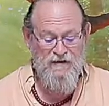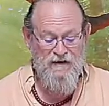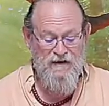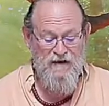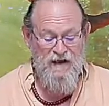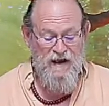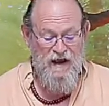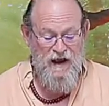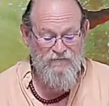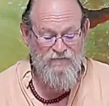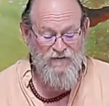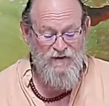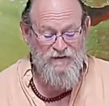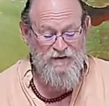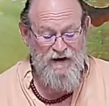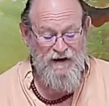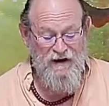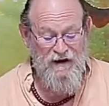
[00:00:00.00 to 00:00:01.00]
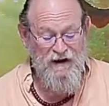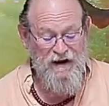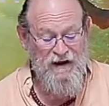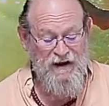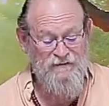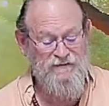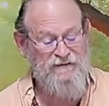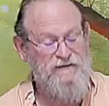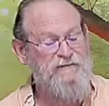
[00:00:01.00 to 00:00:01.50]
Everything
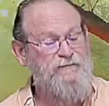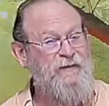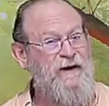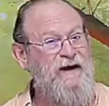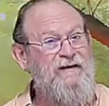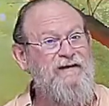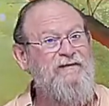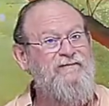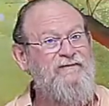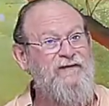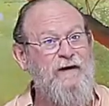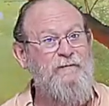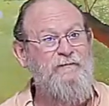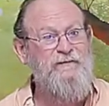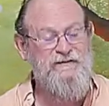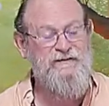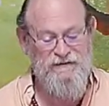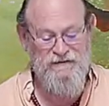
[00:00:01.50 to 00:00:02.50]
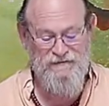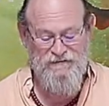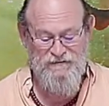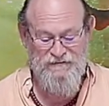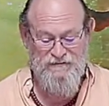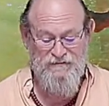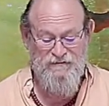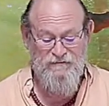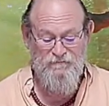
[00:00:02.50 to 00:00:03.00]
has its pair of opposites.